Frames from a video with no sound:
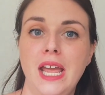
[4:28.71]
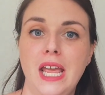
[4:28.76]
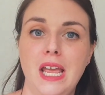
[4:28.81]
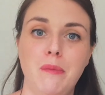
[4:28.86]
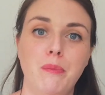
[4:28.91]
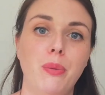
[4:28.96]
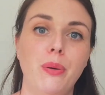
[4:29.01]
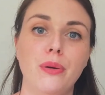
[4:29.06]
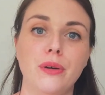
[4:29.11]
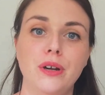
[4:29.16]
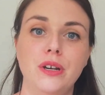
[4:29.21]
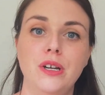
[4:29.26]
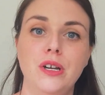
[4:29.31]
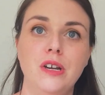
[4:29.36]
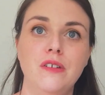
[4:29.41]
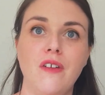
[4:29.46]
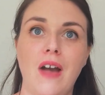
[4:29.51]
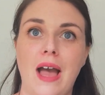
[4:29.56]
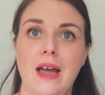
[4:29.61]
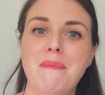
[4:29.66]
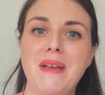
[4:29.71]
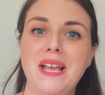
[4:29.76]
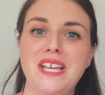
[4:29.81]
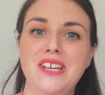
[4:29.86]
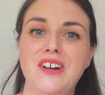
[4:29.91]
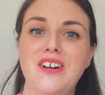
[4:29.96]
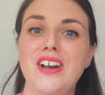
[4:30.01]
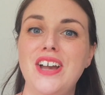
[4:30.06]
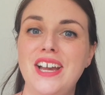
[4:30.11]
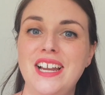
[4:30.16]
improve and make
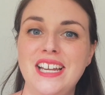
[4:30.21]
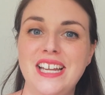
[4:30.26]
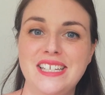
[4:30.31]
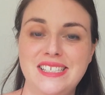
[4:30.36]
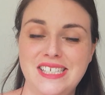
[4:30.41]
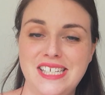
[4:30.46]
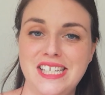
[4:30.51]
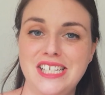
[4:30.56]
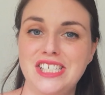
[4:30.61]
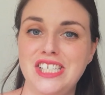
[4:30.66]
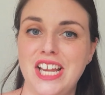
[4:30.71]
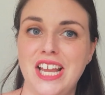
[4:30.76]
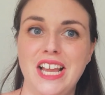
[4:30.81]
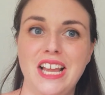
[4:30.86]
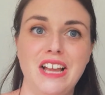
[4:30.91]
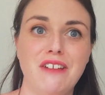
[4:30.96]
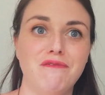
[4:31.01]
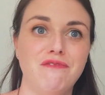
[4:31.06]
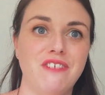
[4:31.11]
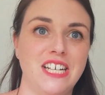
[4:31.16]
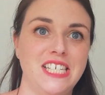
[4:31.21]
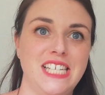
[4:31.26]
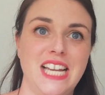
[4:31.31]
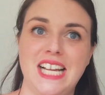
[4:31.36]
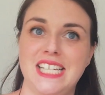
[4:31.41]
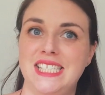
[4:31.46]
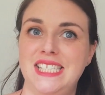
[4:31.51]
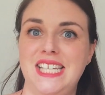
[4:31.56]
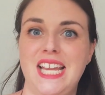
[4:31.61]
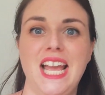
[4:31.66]
your early years teaching
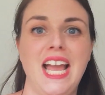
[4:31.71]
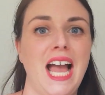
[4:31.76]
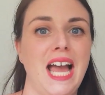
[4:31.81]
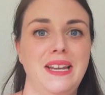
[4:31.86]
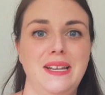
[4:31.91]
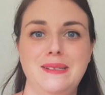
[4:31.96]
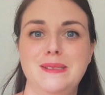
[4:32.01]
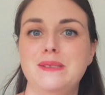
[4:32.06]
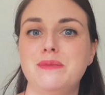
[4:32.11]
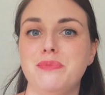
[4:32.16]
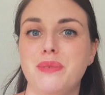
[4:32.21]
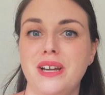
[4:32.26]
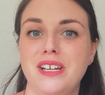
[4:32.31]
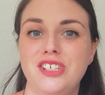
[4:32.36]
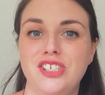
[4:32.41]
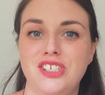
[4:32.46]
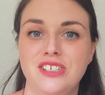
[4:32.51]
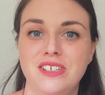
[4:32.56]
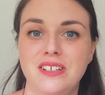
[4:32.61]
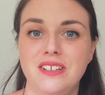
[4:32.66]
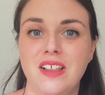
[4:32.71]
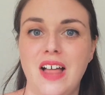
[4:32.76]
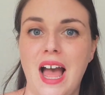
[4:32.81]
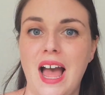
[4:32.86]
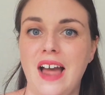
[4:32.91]
fantastic and inspirational,